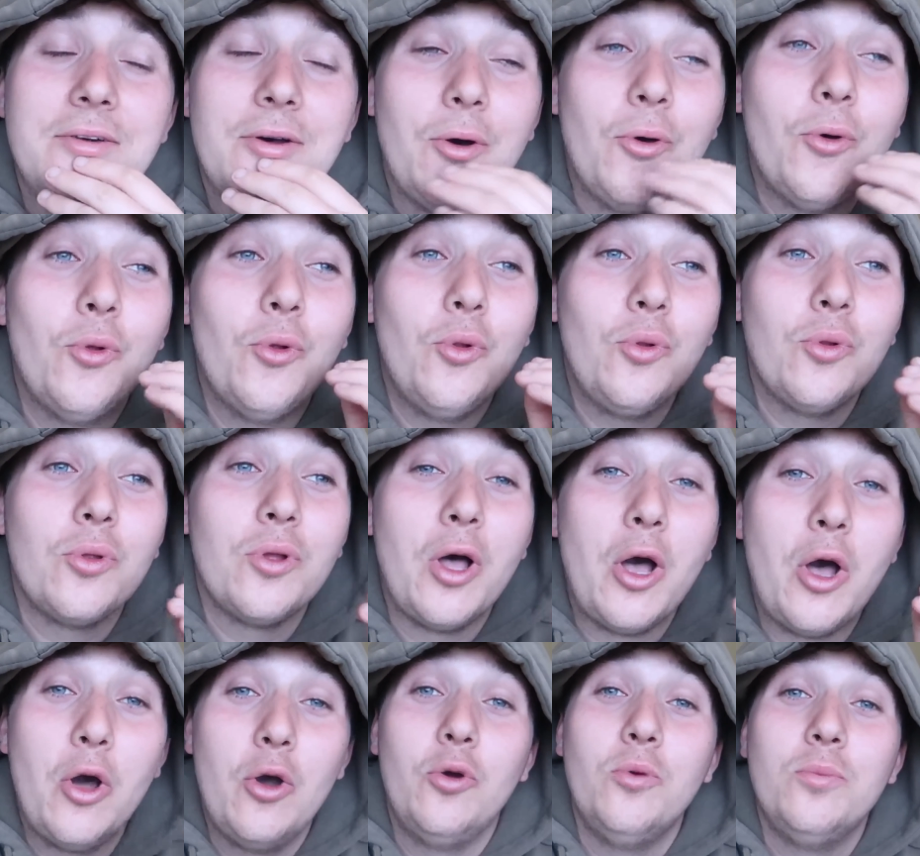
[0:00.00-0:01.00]
all
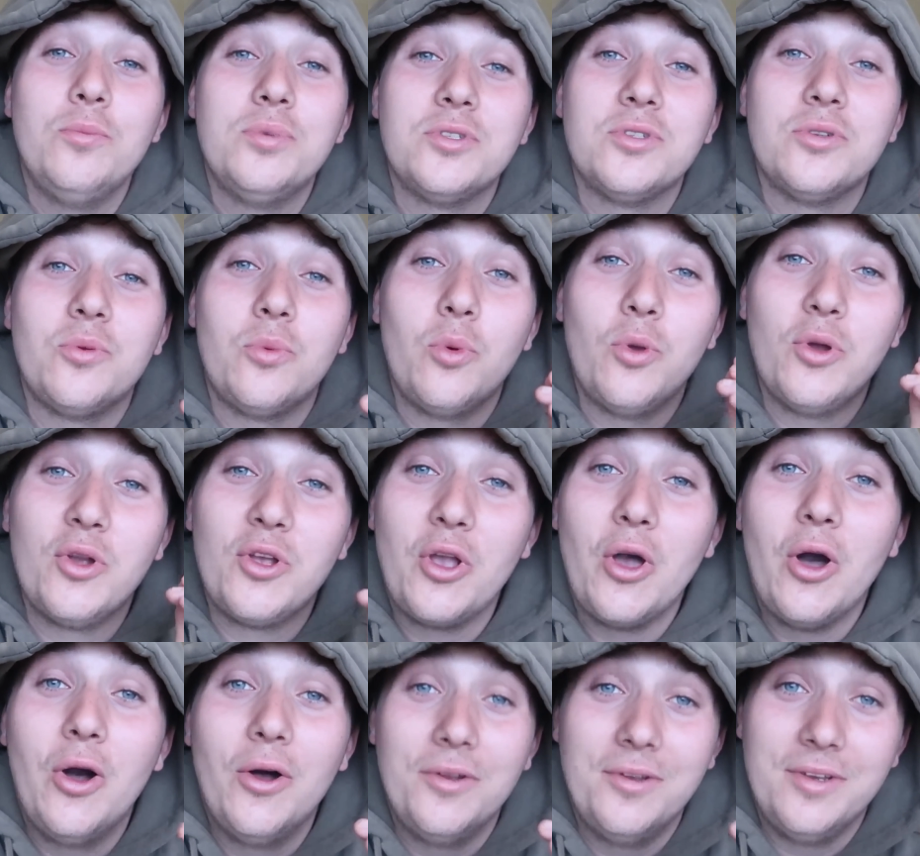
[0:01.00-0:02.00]
hopes were
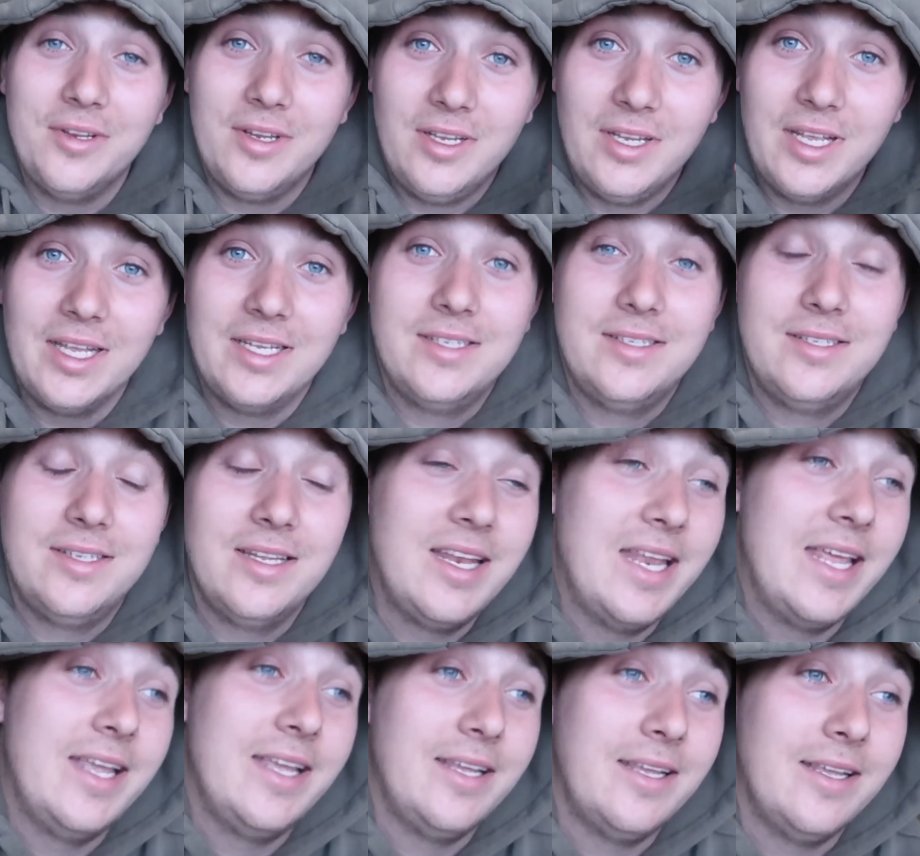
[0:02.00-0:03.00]
gone
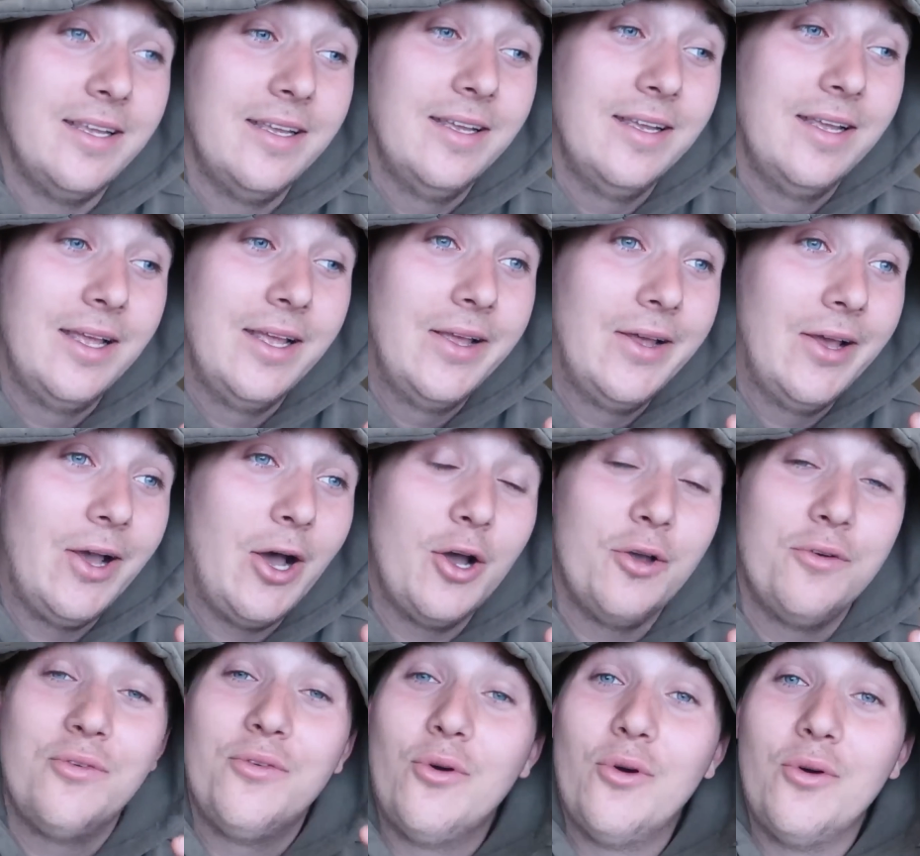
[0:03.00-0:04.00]
yesterday.
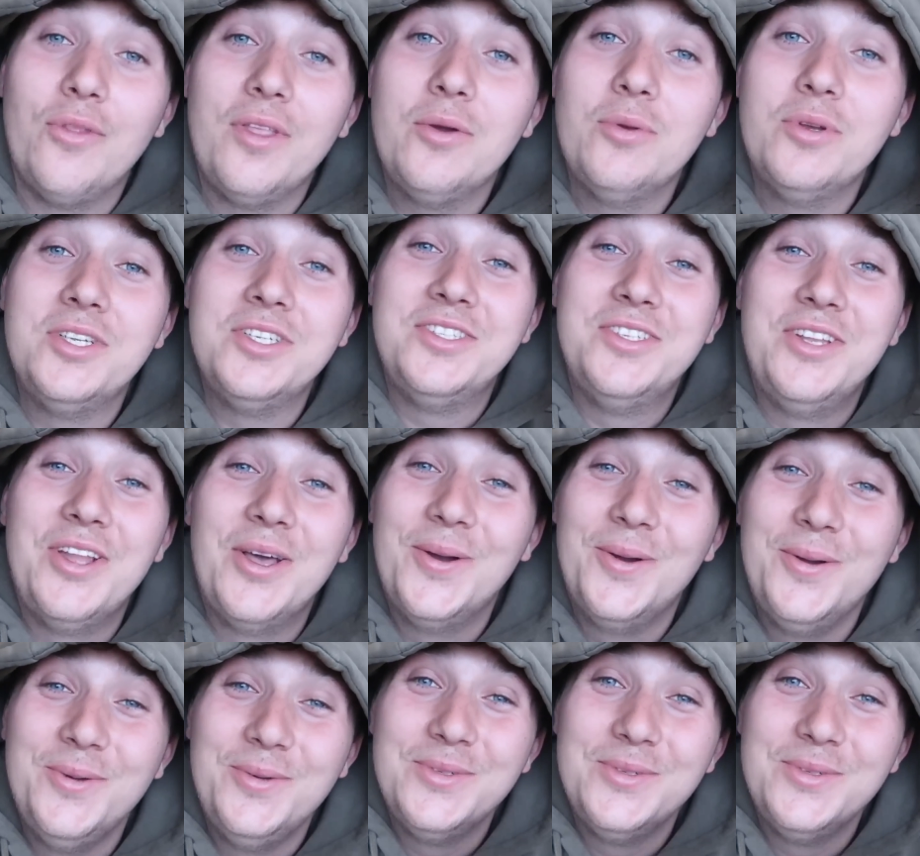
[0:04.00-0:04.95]
I thought there was no